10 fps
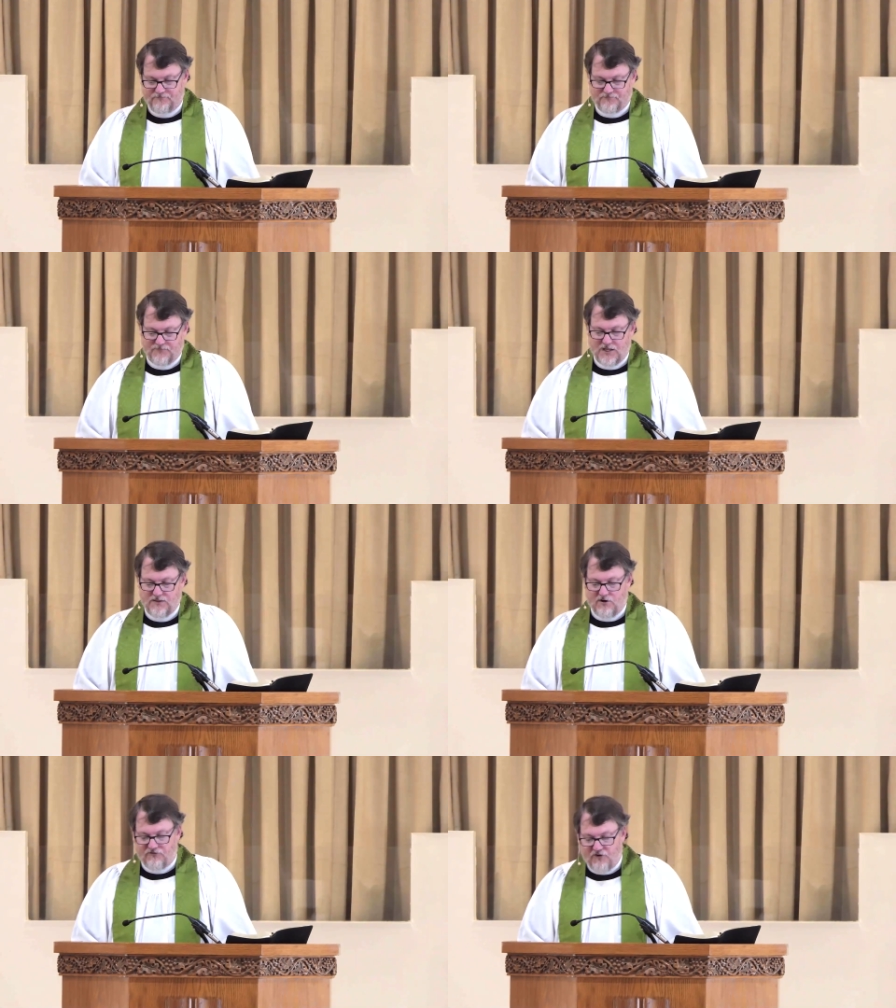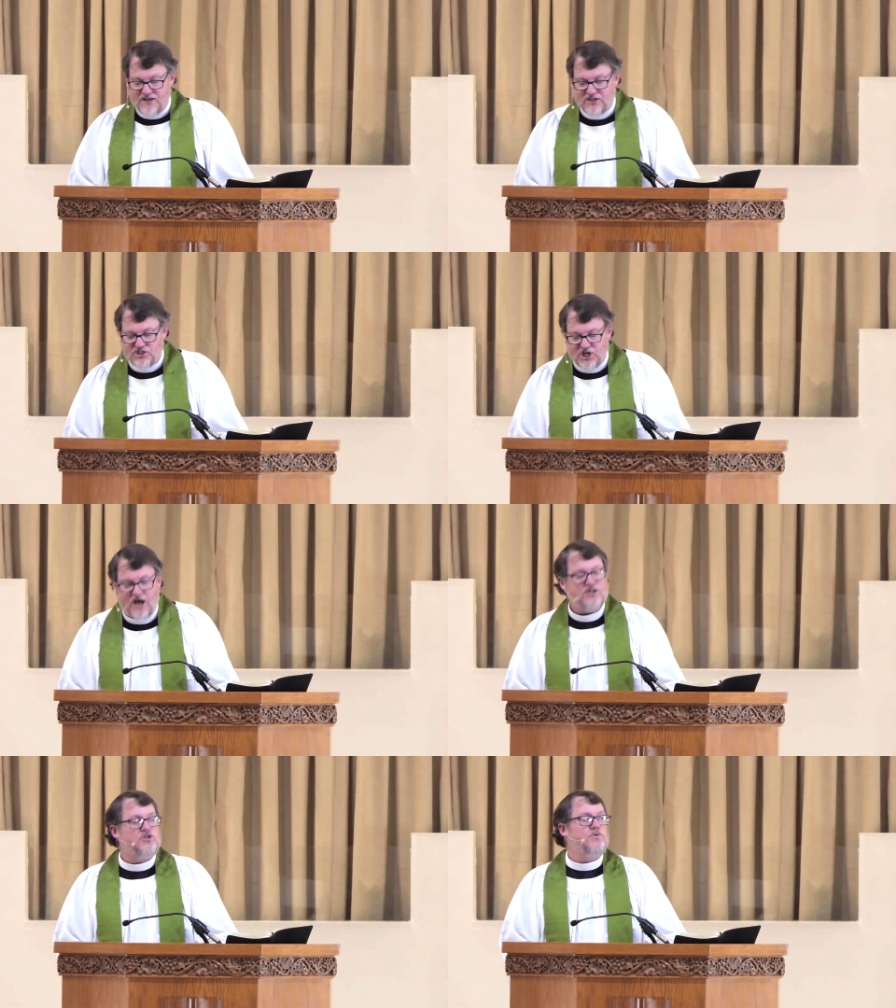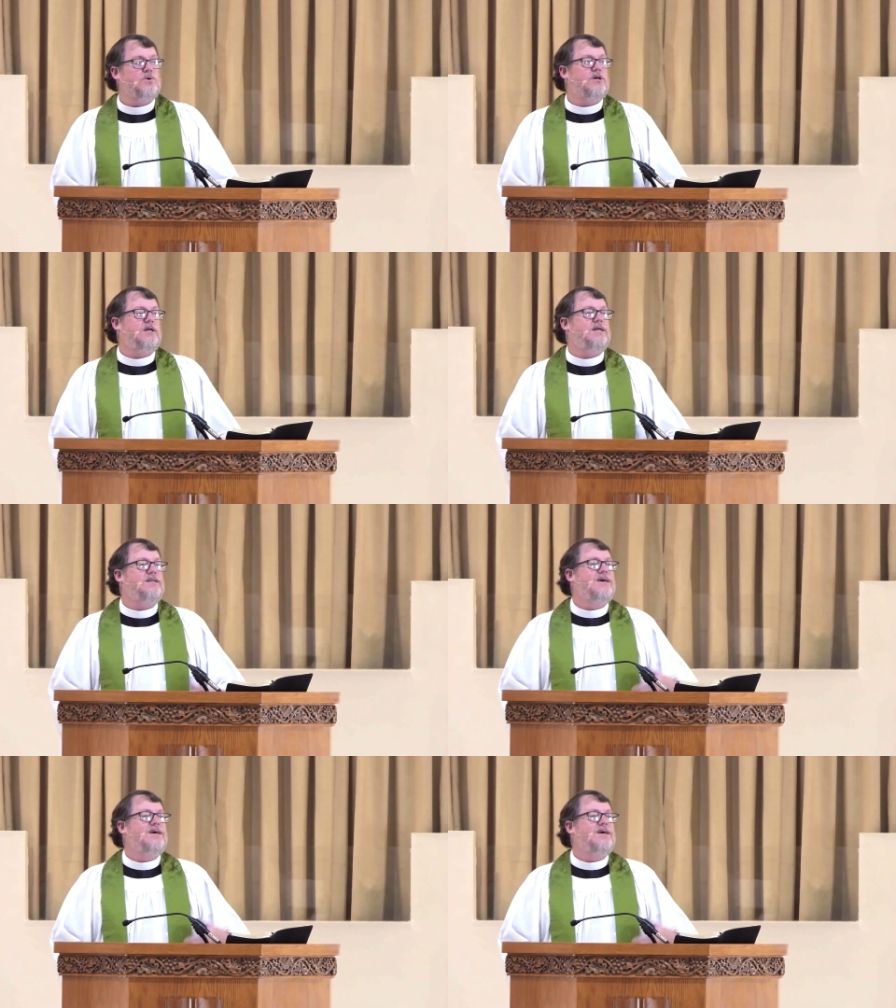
They're afraid that Joshua and,